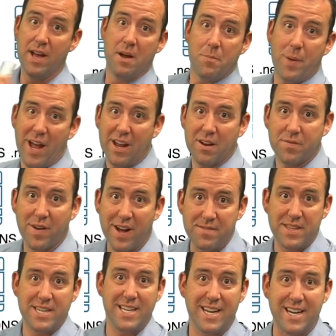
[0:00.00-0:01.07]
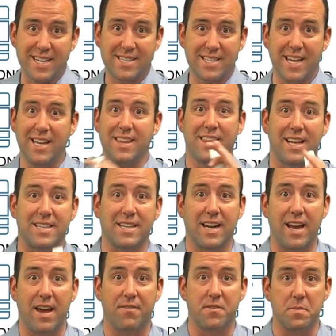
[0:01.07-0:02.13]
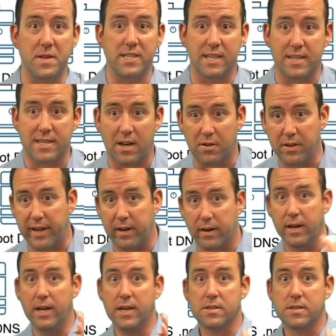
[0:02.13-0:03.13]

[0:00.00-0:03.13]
Packet 5, the DNS thing, that's going to have to be sent out later.